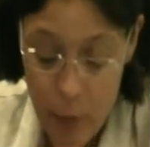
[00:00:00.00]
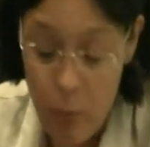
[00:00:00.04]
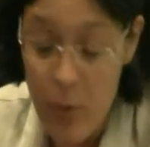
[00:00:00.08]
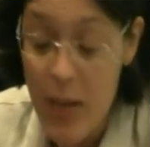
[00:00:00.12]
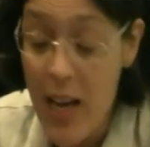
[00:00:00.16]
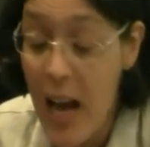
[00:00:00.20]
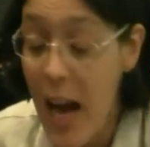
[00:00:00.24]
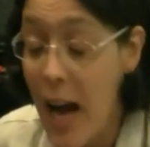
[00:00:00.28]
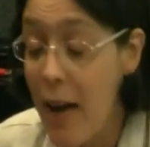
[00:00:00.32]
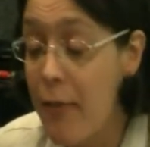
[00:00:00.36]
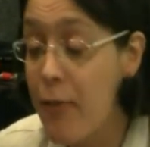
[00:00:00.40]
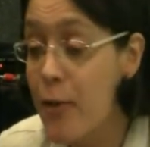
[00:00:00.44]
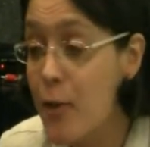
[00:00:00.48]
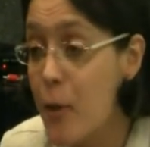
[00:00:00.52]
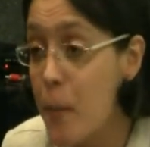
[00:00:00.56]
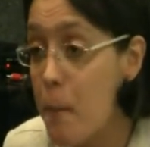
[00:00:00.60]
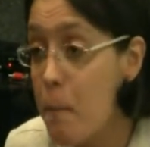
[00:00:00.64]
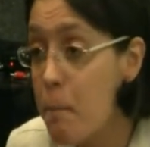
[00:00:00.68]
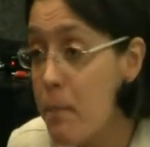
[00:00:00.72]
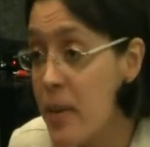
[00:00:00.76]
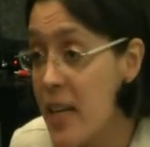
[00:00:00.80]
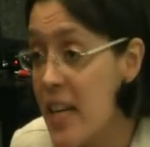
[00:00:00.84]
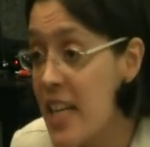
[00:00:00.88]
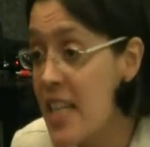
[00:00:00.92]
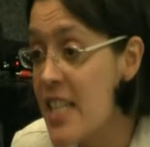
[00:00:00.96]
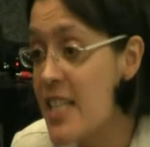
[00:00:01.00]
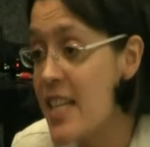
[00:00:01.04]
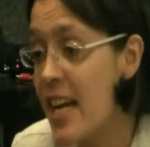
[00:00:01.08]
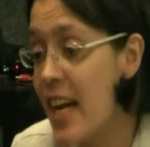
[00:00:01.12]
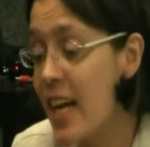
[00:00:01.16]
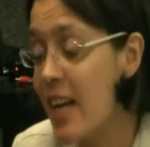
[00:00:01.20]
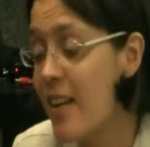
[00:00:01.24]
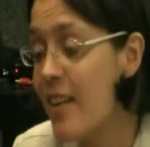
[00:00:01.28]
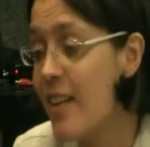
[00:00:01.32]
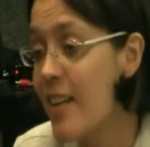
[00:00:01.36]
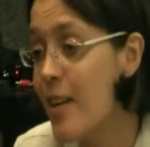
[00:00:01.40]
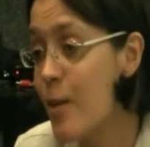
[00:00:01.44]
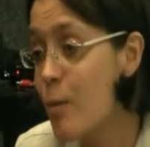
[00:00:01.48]
we have
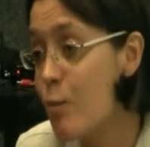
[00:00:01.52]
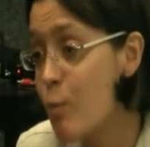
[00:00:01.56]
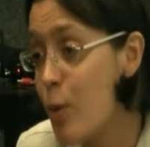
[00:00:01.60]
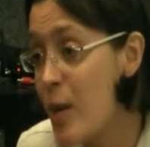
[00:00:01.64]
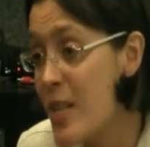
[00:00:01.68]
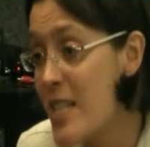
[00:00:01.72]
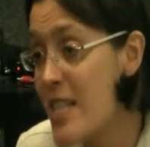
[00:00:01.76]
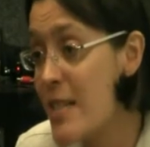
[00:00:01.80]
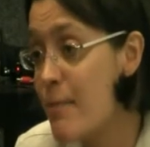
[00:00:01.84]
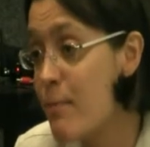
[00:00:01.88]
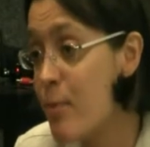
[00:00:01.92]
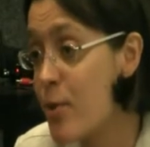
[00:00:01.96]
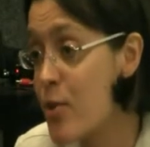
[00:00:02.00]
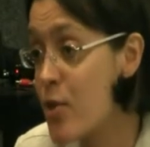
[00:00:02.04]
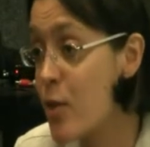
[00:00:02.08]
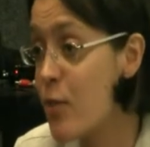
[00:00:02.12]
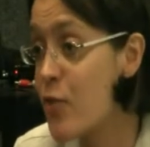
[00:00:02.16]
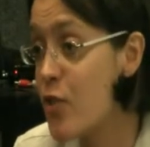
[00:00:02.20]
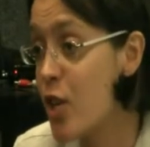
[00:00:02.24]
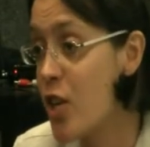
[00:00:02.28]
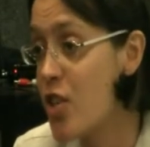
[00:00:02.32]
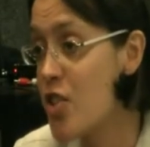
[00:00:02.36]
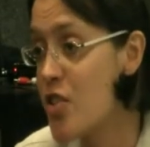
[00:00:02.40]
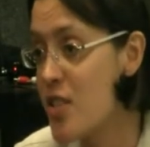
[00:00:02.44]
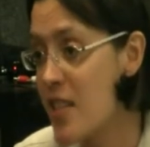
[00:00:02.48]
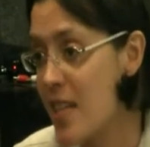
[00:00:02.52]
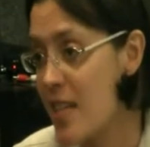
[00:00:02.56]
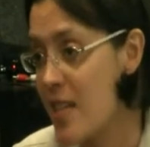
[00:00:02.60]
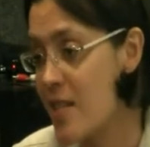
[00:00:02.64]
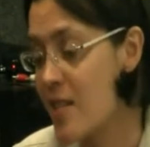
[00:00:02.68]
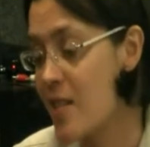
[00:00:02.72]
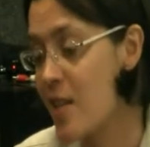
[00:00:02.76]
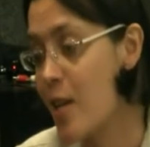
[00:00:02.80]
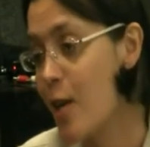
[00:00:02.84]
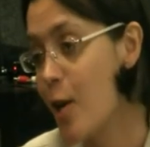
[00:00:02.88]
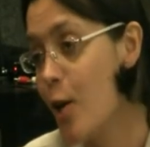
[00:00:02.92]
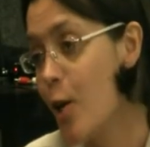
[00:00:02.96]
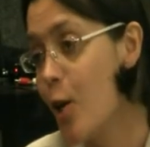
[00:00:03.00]
competing principles of
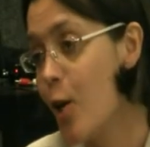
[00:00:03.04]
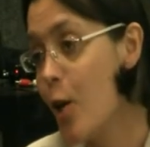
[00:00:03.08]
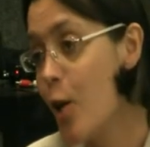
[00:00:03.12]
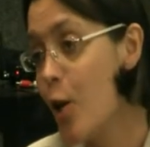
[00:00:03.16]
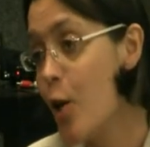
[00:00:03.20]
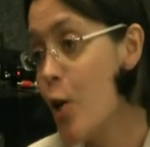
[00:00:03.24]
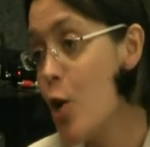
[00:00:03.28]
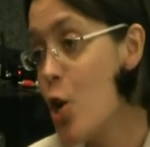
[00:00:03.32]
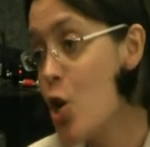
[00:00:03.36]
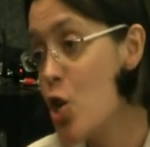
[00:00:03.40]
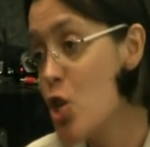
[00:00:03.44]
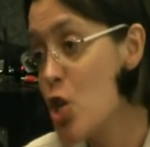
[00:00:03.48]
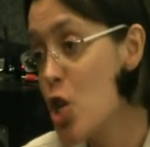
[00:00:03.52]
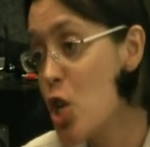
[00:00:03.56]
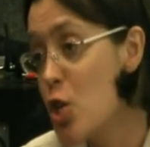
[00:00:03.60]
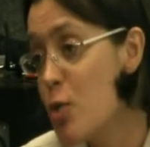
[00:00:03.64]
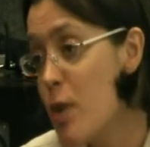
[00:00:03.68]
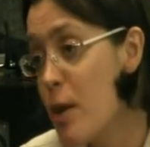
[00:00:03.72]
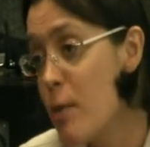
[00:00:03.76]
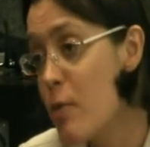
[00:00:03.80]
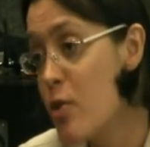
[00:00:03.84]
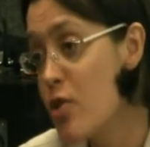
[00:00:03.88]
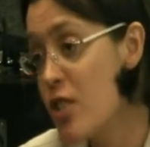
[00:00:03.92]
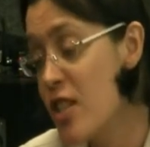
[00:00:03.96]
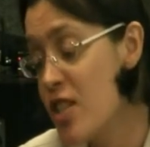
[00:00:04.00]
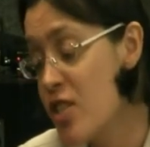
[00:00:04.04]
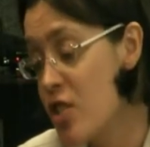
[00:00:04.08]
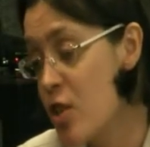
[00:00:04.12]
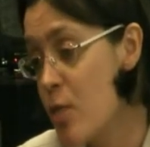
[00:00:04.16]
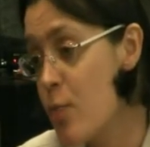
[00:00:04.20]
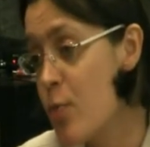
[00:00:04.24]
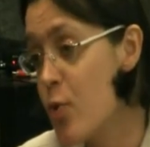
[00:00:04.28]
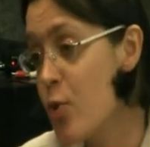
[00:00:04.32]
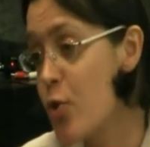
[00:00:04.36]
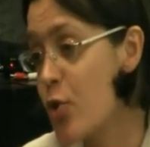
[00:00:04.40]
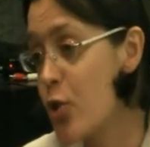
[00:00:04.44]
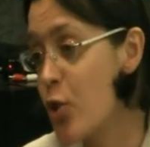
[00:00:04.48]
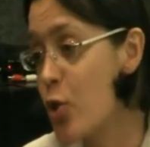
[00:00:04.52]
justice should we
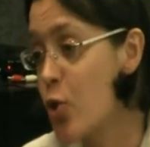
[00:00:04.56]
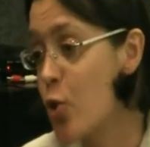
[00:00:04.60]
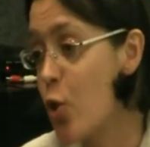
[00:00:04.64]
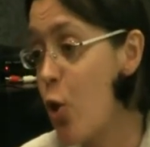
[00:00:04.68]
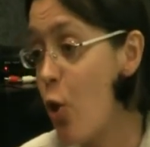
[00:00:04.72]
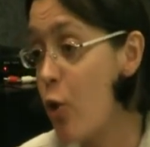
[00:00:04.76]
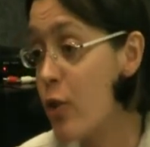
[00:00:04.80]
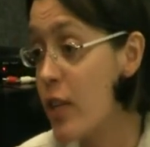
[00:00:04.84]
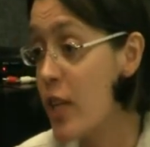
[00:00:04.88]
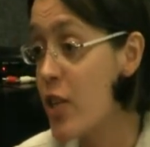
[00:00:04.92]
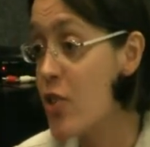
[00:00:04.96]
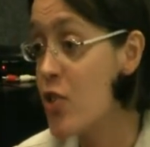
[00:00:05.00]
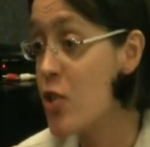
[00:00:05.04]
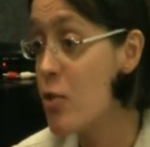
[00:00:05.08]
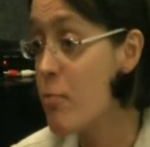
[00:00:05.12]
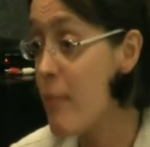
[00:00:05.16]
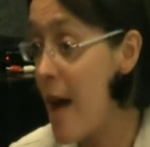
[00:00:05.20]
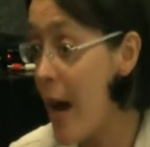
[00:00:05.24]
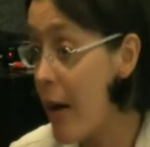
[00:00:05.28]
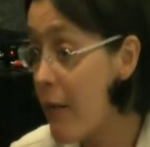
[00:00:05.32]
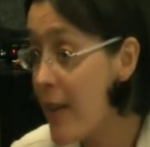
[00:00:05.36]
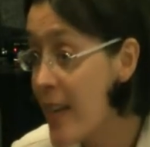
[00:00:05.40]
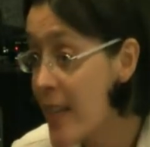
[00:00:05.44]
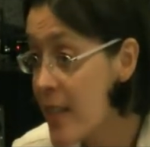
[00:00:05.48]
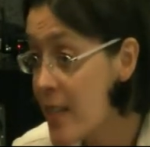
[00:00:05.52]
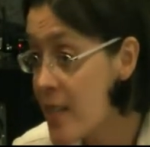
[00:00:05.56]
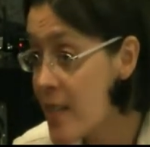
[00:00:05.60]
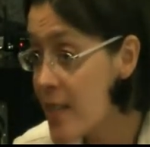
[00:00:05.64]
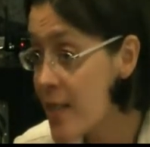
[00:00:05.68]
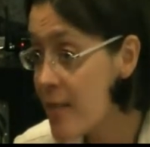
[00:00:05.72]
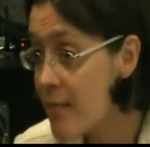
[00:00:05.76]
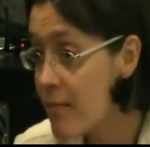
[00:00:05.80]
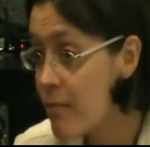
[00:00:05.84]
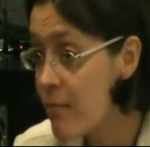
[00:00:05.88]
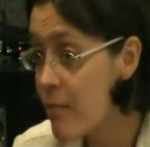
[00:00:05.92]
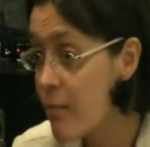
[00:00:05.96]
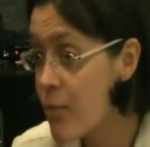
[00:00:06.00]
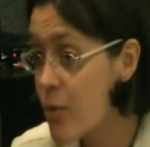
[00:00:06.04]
redistribute according to merit?
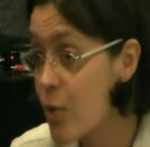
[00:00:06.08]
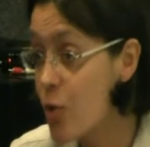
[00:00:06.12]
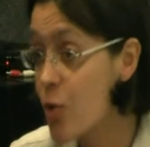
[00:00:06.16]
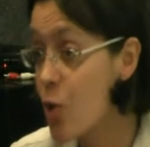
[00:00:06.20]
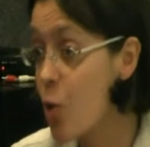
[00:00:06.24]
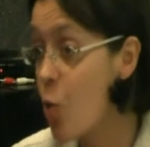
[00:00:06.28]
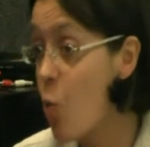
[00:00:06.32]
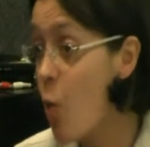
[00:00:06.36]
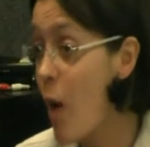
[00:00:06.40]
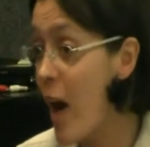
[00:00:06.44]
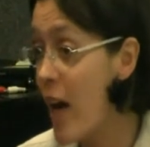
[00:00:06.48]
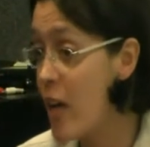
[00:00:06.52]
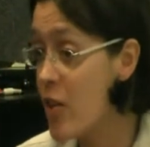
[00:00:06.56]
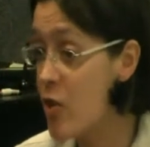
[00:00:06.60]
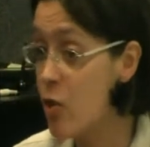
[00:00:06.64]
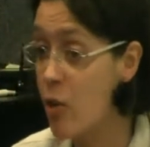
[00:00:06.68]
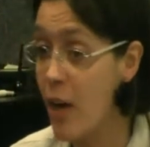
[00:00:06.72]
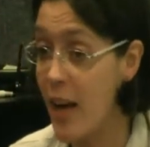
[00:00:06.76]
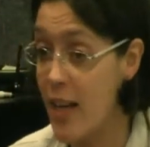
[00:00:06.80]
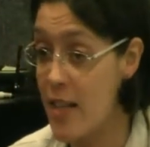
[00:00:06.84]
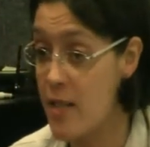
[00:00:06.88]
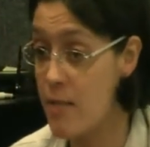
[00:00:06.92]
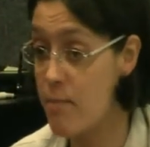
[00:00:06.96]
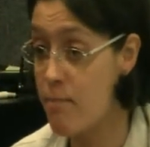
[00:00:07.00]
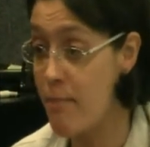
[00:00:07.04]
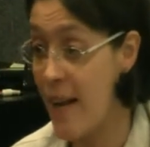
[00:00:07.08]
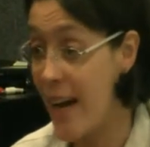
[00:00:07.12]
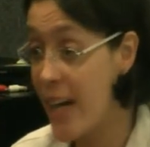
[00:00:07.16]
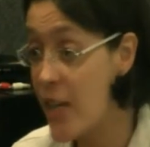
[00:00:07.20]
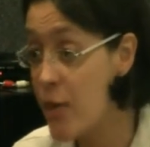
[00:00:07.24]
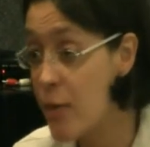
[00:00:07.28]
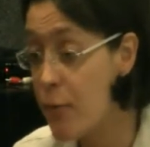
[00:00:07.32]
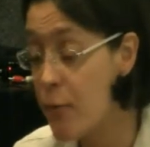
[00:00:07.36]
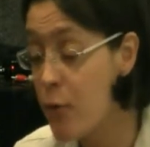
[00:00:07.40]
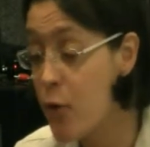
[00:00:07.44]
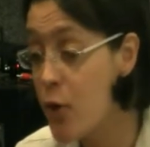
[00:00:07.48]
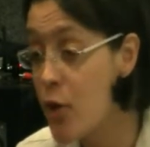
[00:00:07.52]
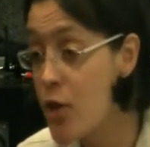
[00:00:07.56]
So the one who has made
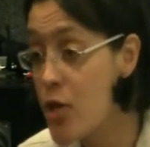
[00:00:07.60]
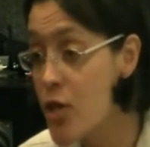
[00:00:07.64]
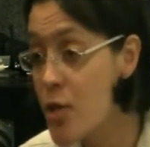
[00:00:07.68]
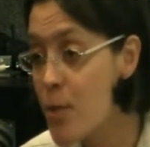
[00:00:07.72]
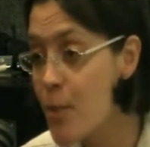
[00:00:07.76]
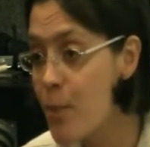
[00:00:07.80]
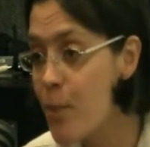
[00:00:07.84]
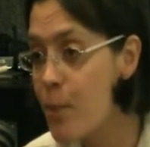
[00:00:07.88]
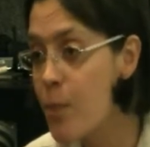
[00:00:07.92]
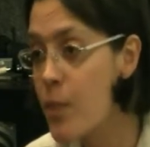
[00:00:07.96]
the flute?